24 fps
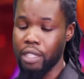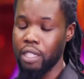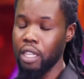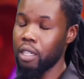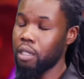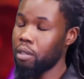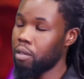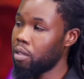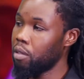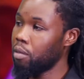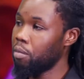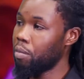Is
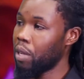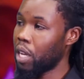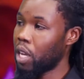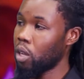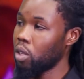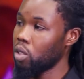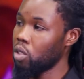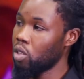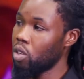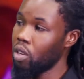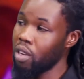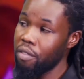it
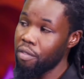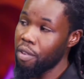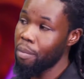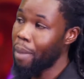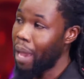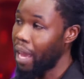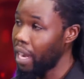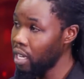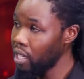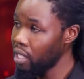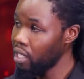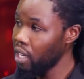because you don't have a
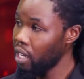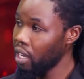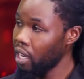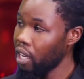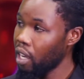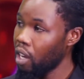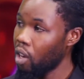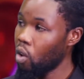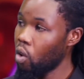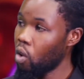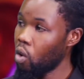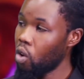
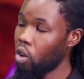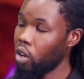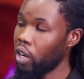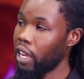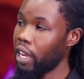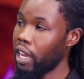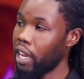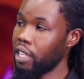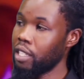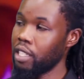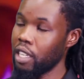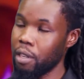manager, or
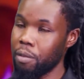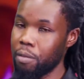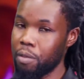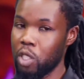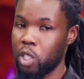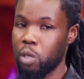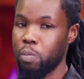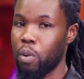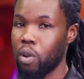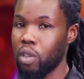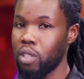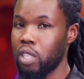is it
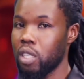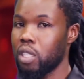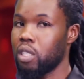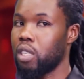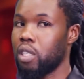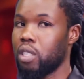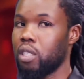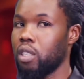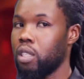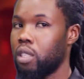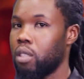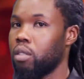sponsors
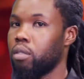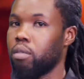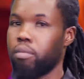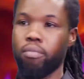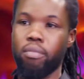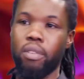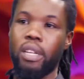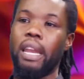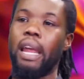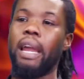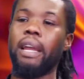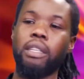are just
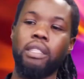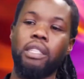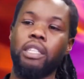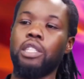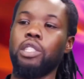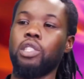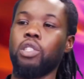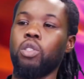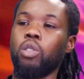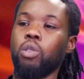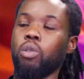reluctant